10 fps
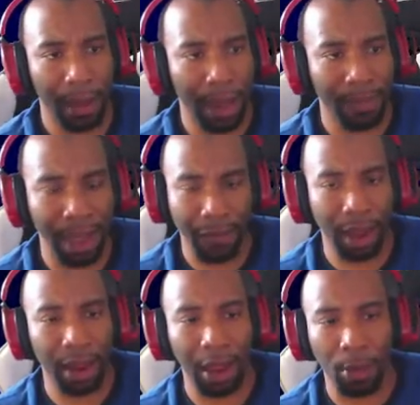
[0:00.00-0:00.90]
I'm definitely
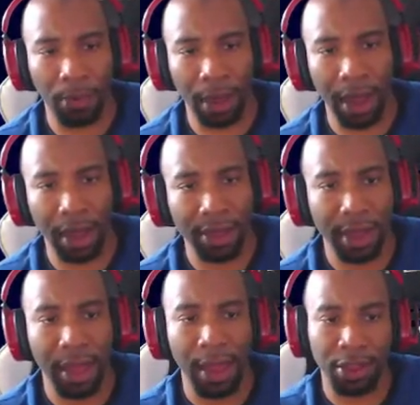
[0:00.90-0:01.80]
here to help you guys,
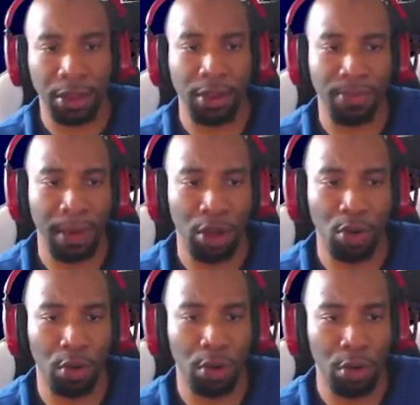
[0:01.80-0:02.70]
so just make
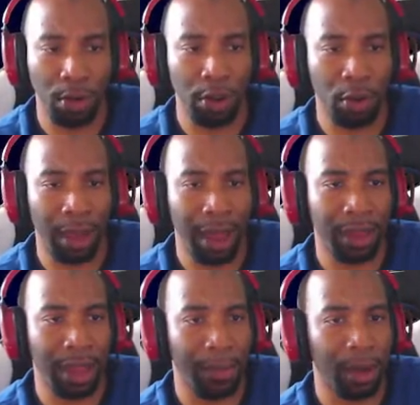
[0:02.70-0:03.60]
sure you do utilize
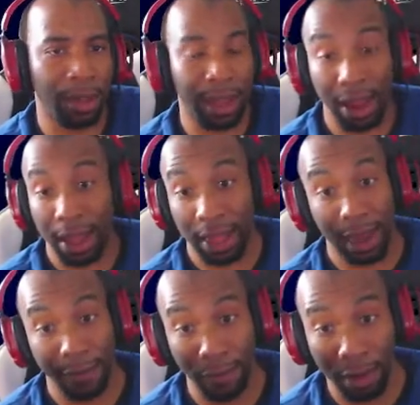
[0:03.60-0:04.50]
that, because I got a lot
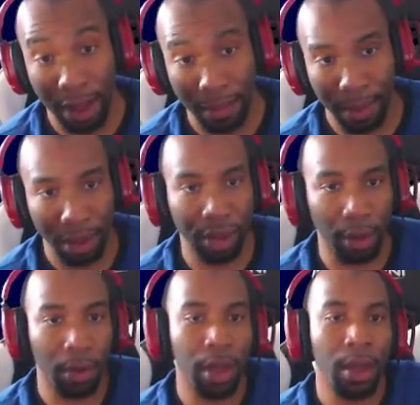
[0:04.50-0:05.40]
of free time now.
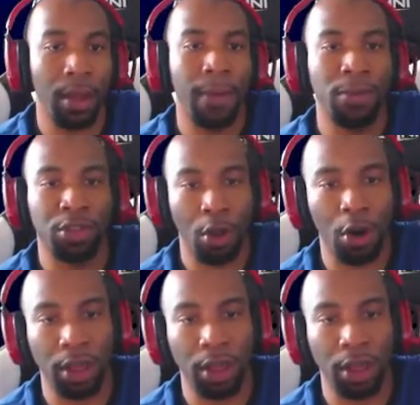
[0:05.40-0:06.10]
So starting